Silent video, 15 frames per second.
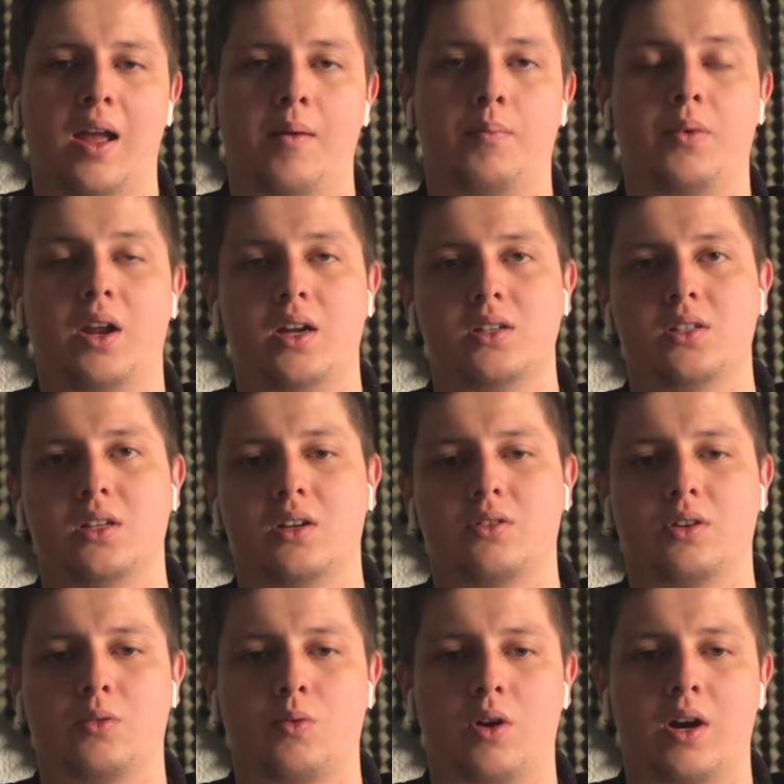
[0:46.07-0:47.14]
plus the
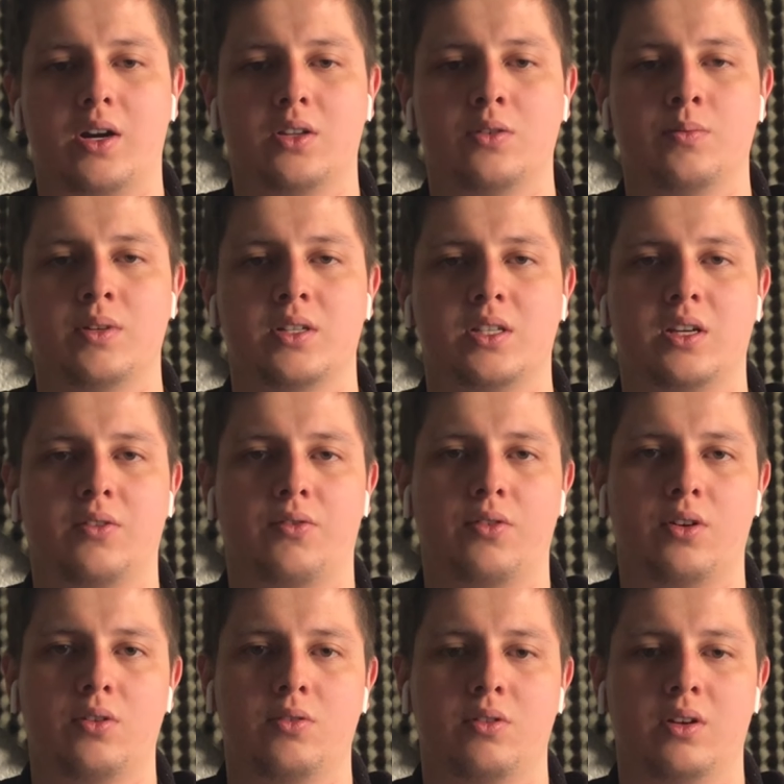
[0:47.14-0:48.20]
required domestic flow